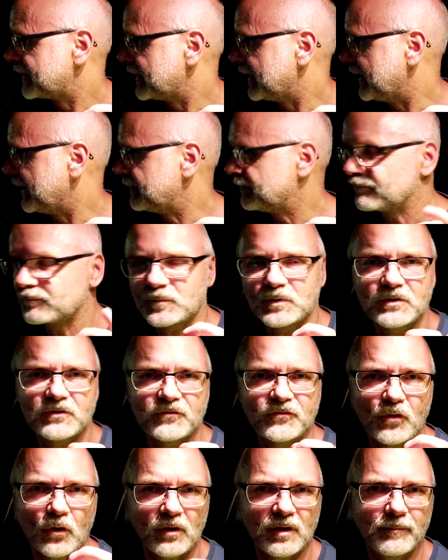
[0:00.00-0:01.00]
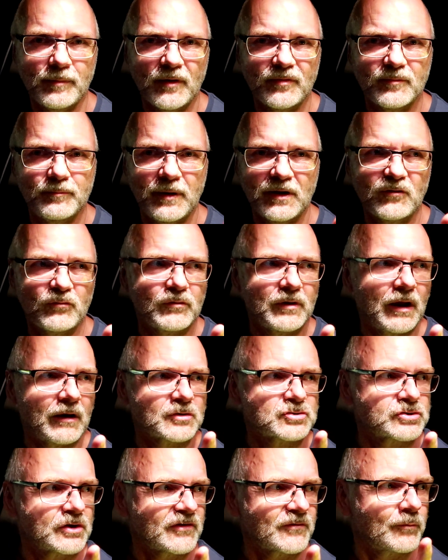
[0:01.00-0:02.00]
Um, talking about the battery, I
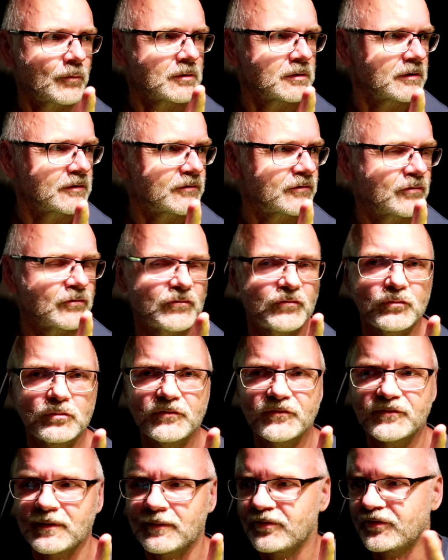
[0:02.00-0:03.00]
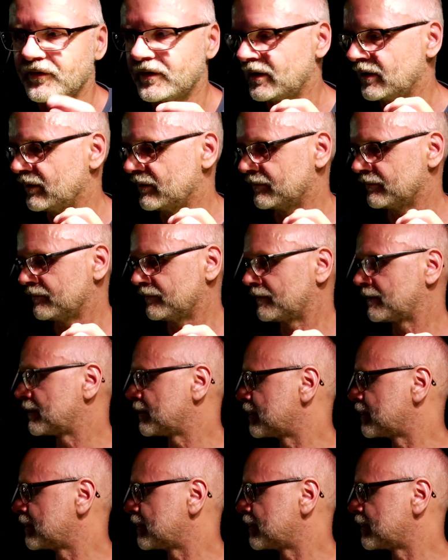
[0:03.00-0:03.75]
just wanted to do something